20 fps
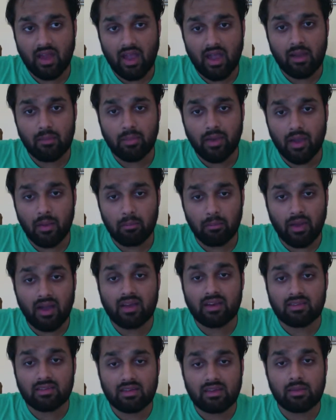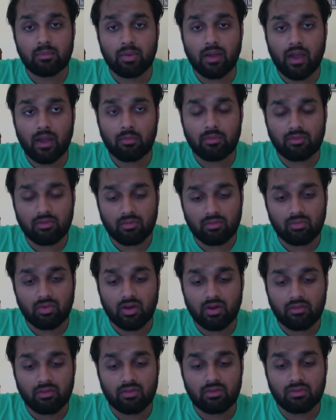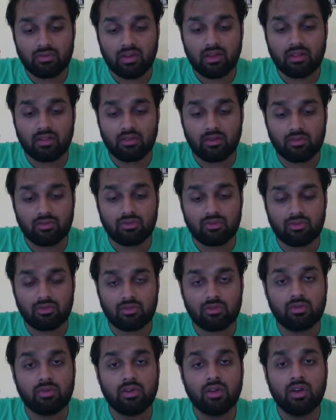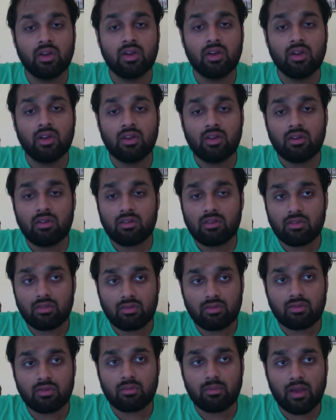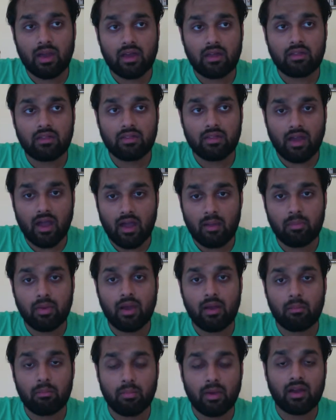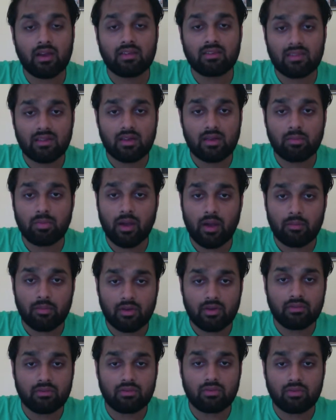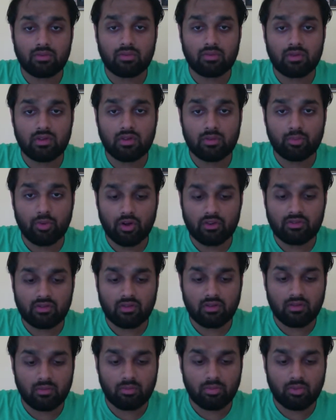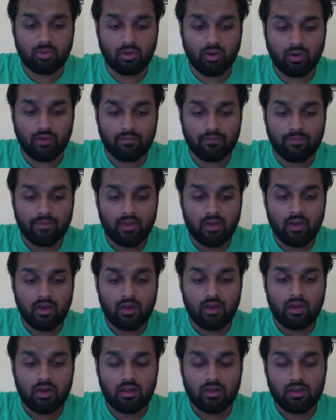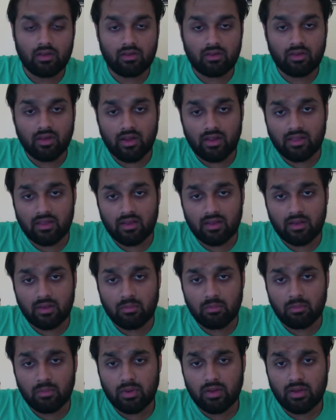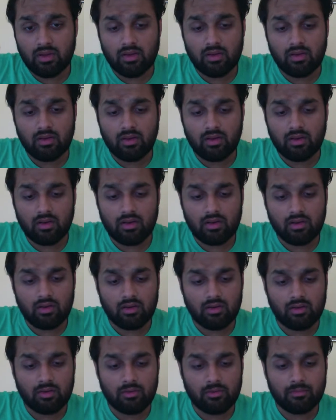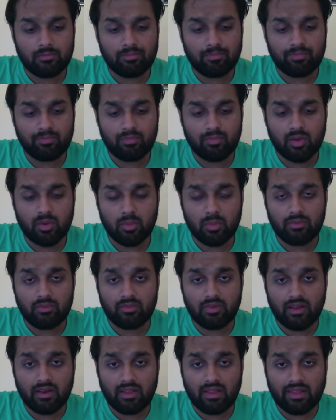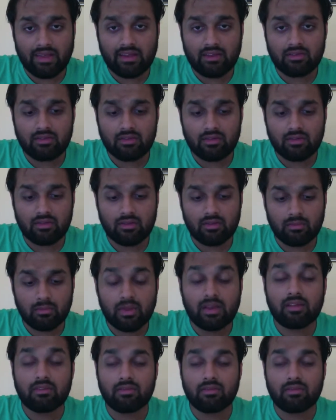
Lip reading: IPAP minus EPAP. So whatever you set those to, you do the math. IPAP minus the EPAP gives you the pressure support. And then you got the minute ventilation